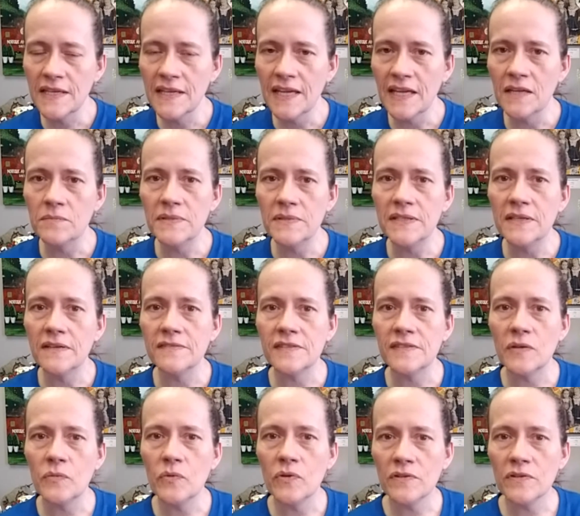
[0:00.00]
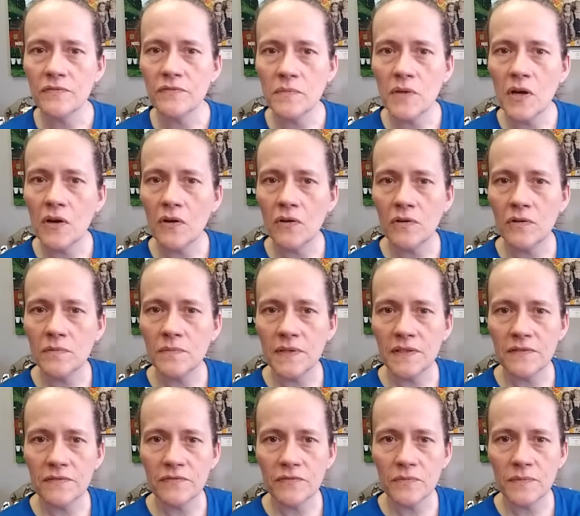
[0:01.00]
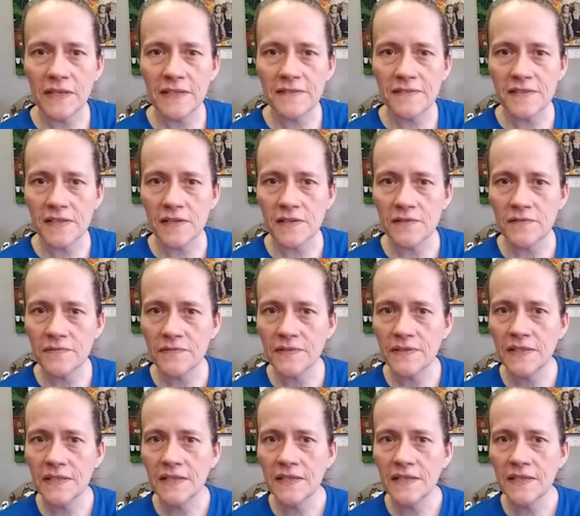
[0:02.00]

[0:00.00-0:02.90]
and because I worked from home and for myself,